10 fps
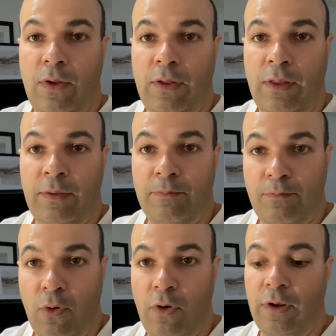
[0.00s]
in
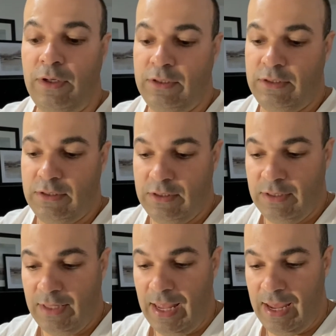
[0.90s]
boilers
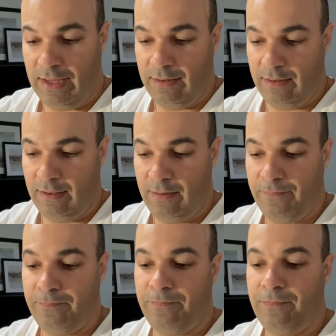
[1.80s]
that
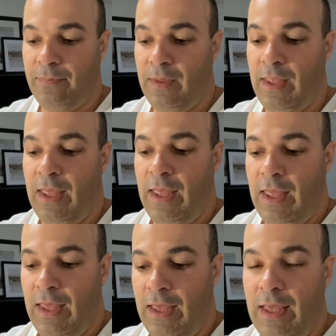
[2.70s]

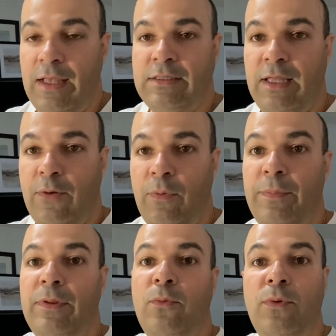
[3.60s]
is
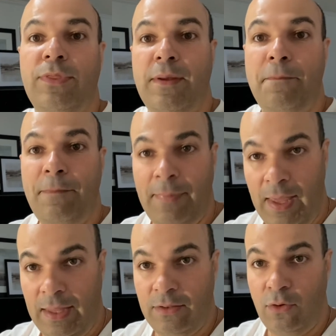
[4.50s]
equipped with a
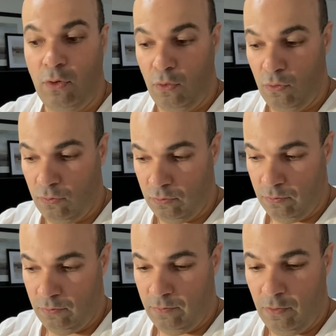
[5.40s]
manhole,
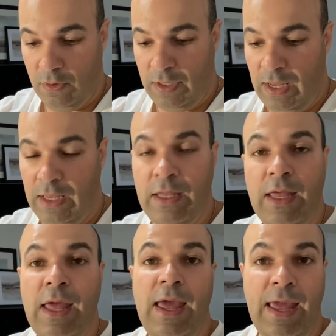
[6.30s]
okay,
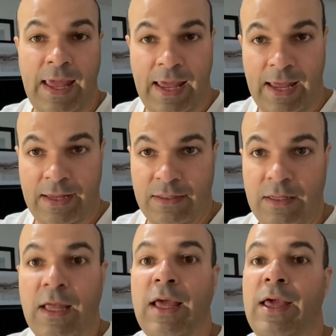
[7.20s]

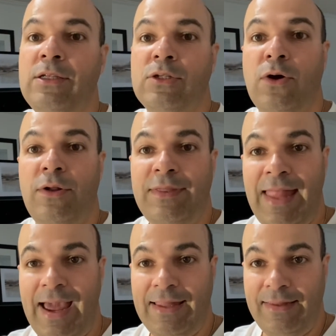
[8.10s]
and is
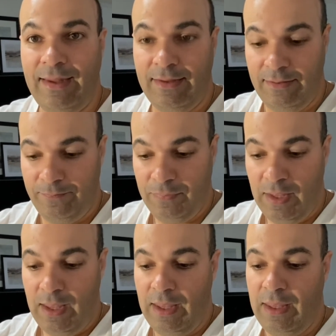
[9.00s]
connected
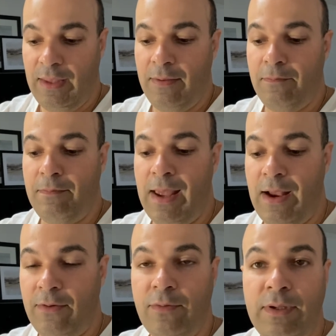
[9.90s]
in
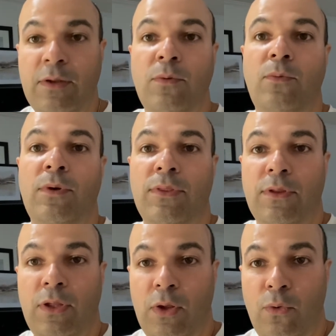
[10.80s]
battery
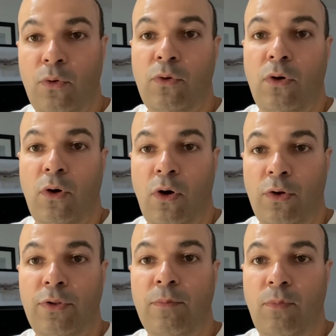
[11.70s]
with the
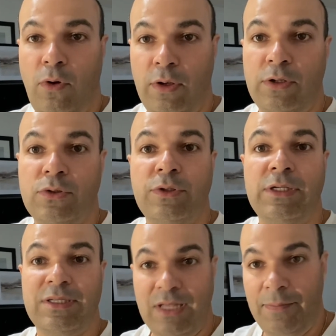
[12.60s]
other boilers on
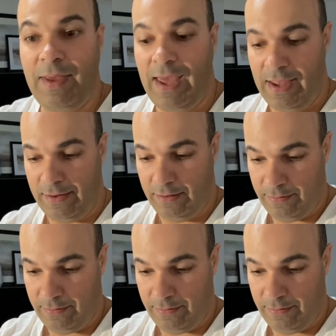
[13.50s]
the same header.